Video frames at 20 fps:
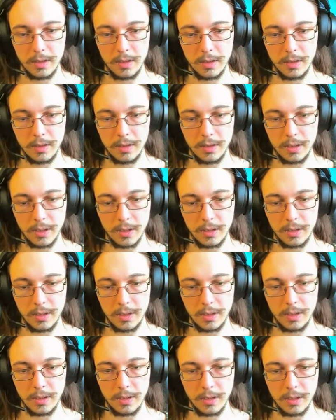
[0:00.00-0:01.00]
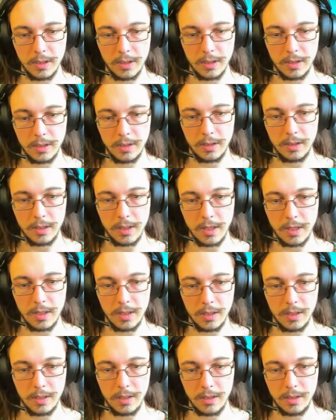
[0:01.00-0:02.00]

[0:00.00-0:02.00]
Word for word: da da da da